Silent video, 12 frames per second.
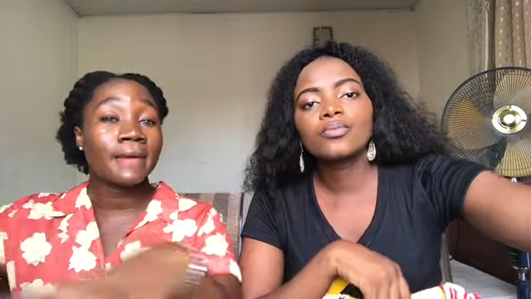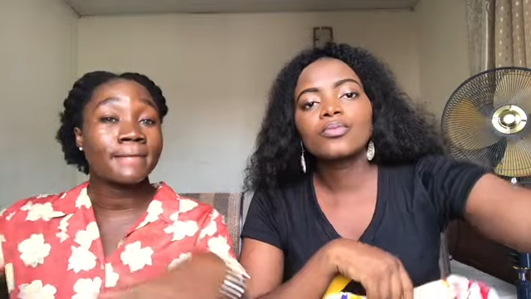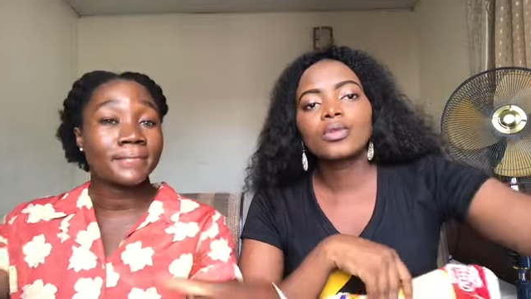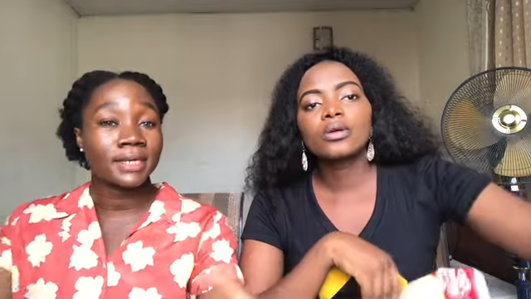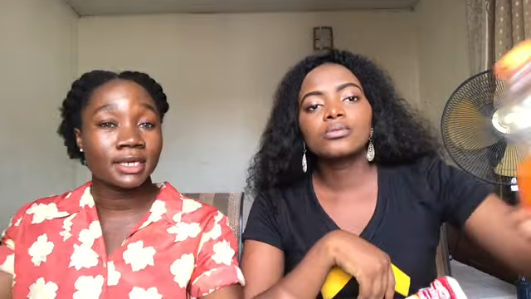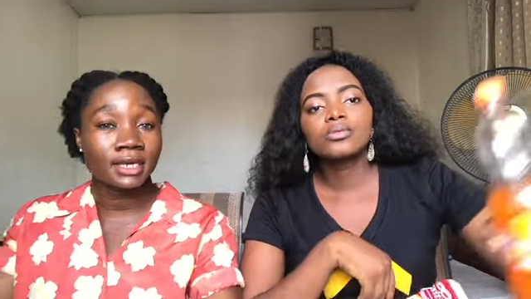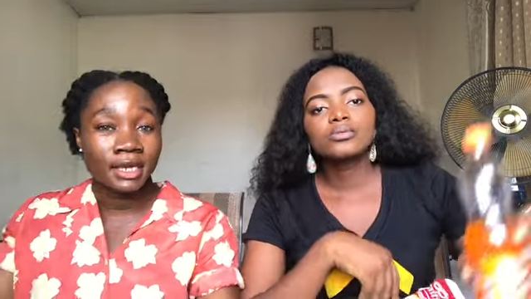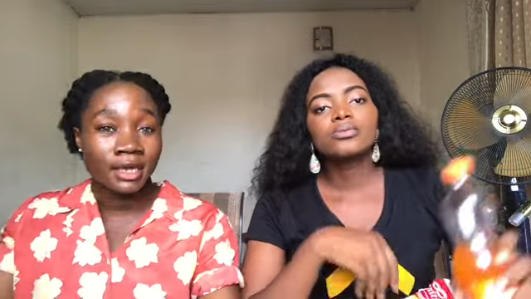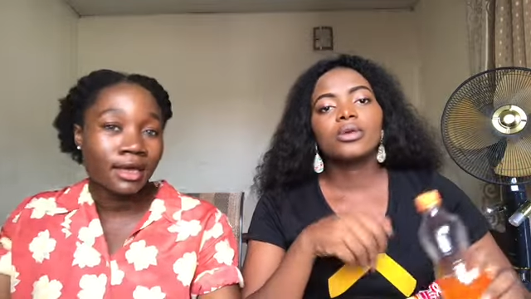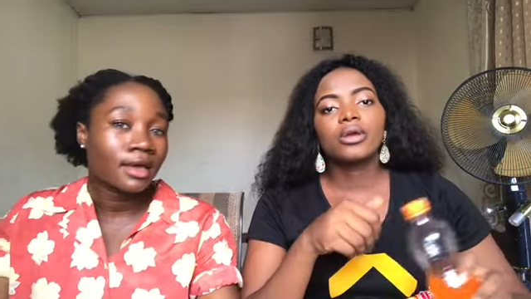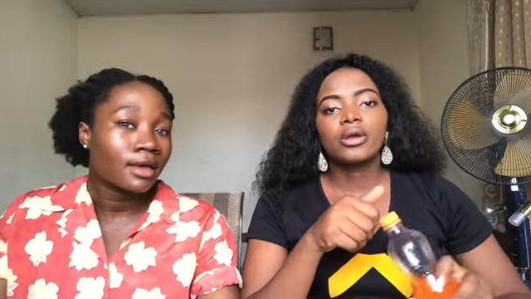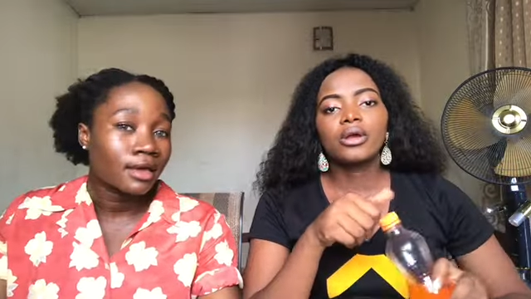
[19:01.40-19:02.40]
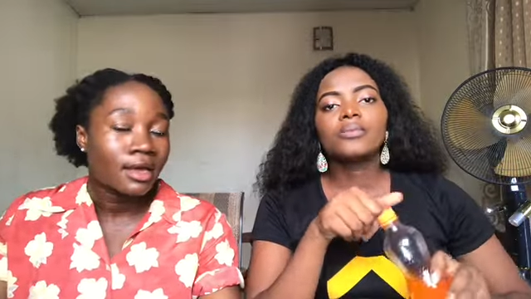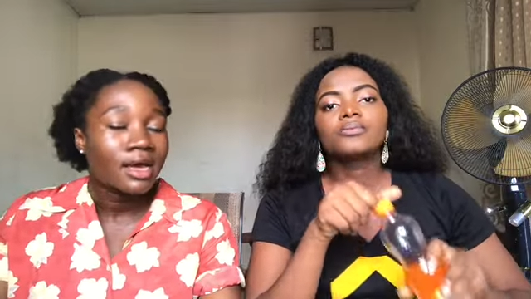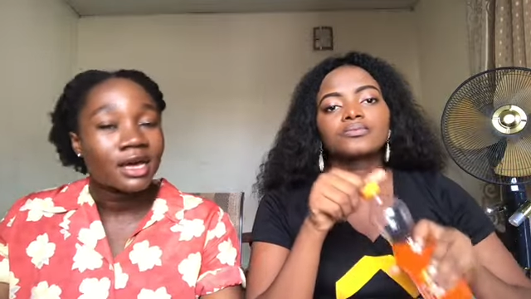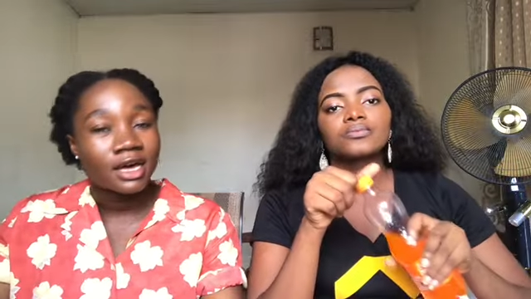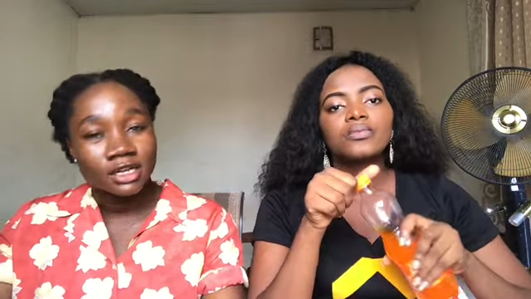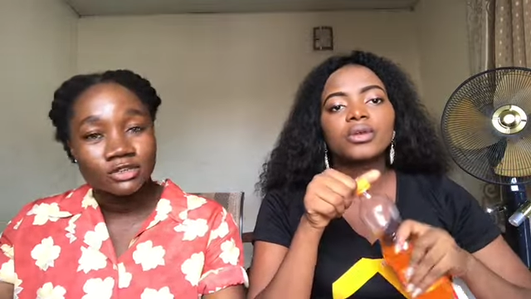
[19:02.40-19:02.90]
Speaker 1: them big here. Yeah
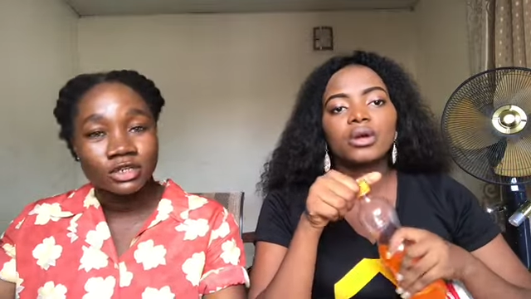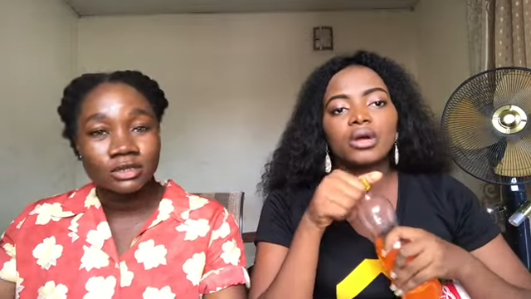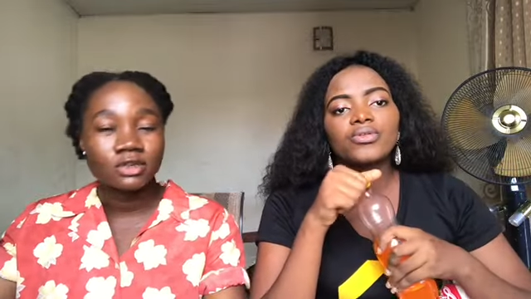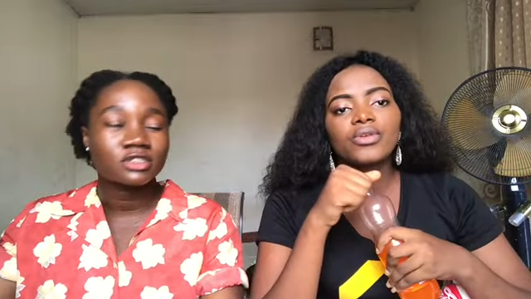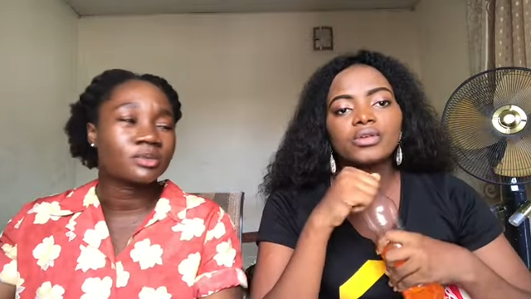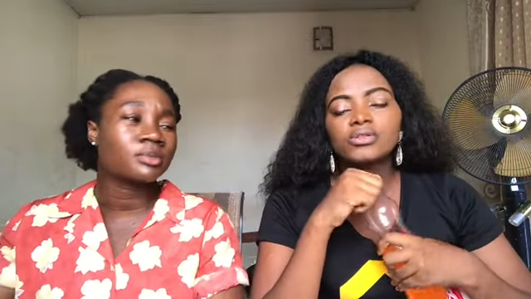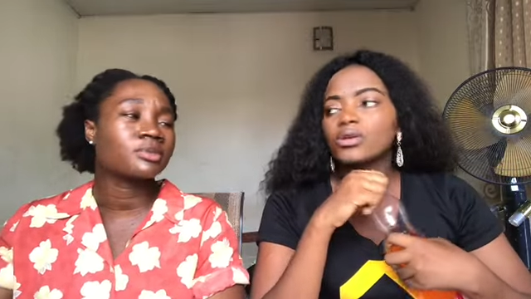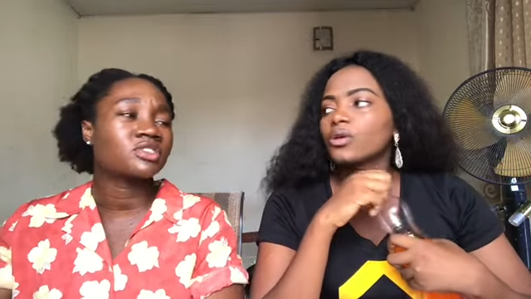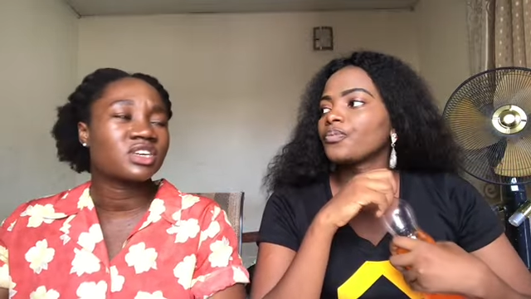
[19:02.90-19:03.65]
actually because some people so.